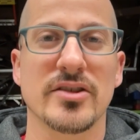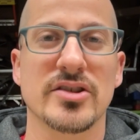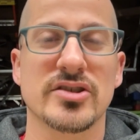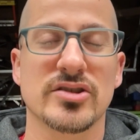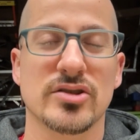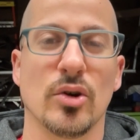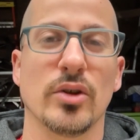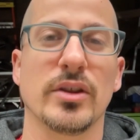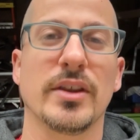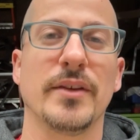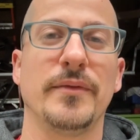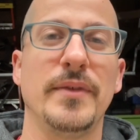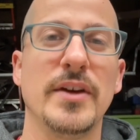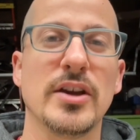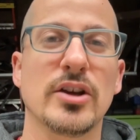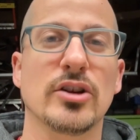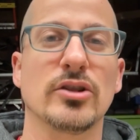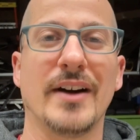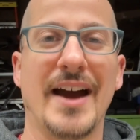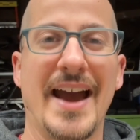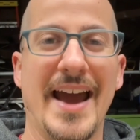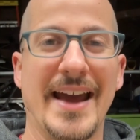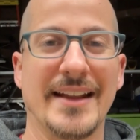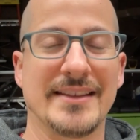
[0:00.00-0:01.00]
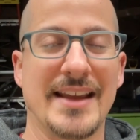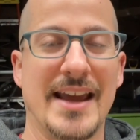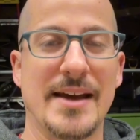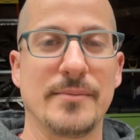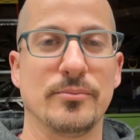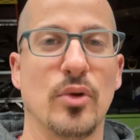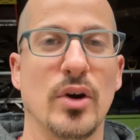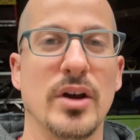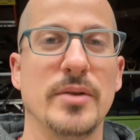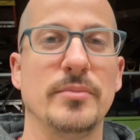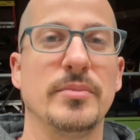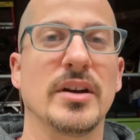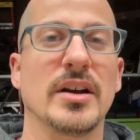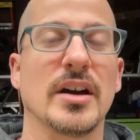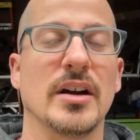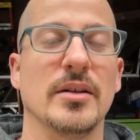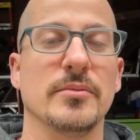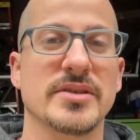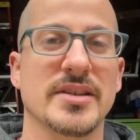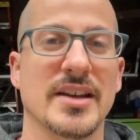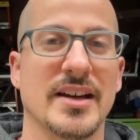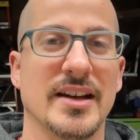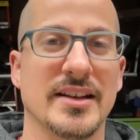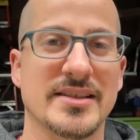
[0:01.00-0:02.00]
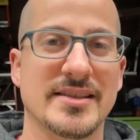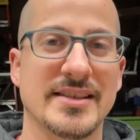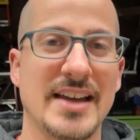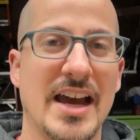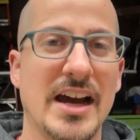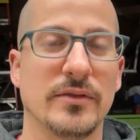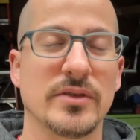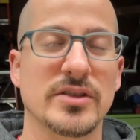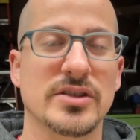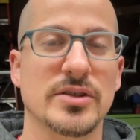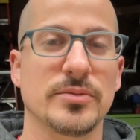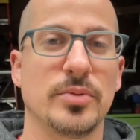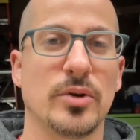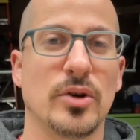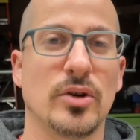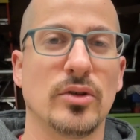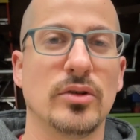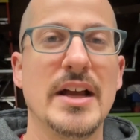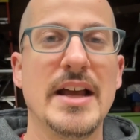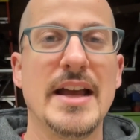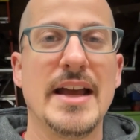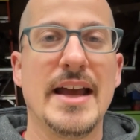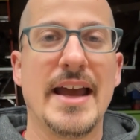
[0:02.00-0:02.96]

So the vehicle at that point becomes a salvageable.